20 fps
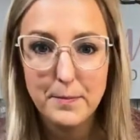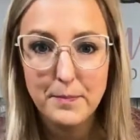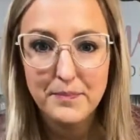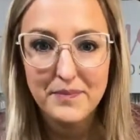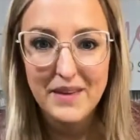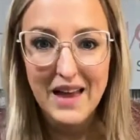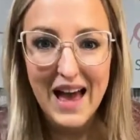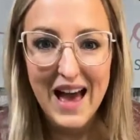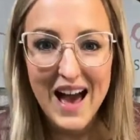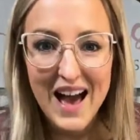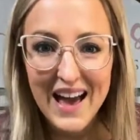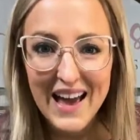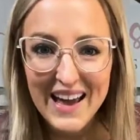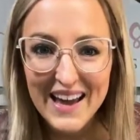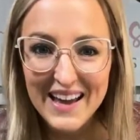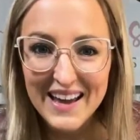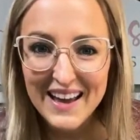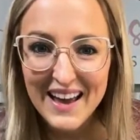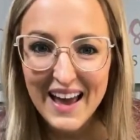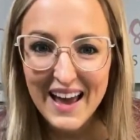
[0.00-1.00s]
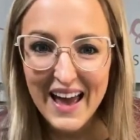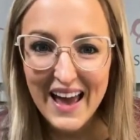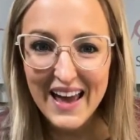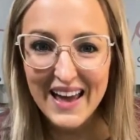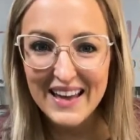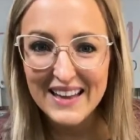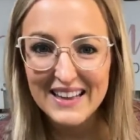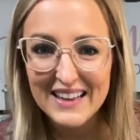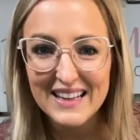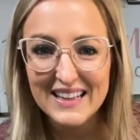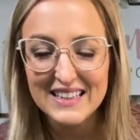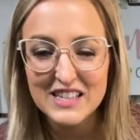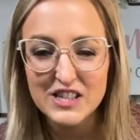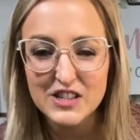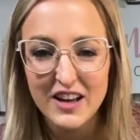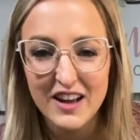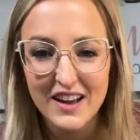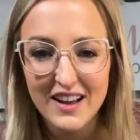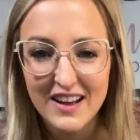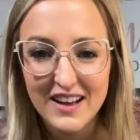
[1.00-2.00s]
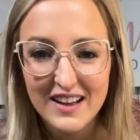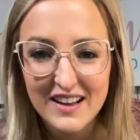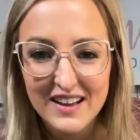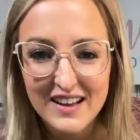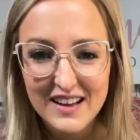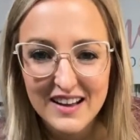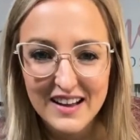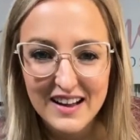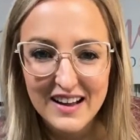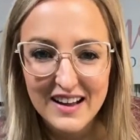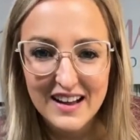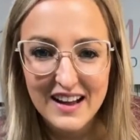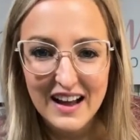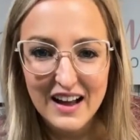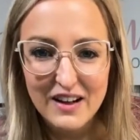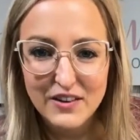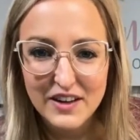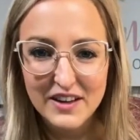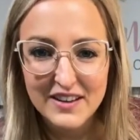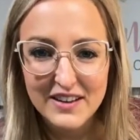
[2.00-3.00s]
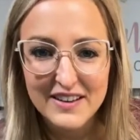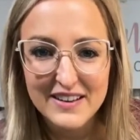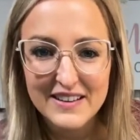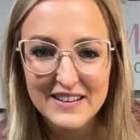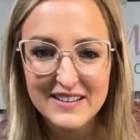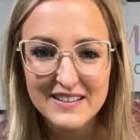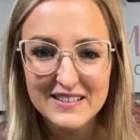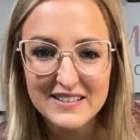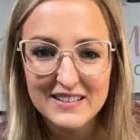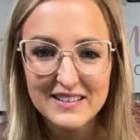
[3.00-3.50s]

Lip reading: Hi. Hey, Alicia. How are you?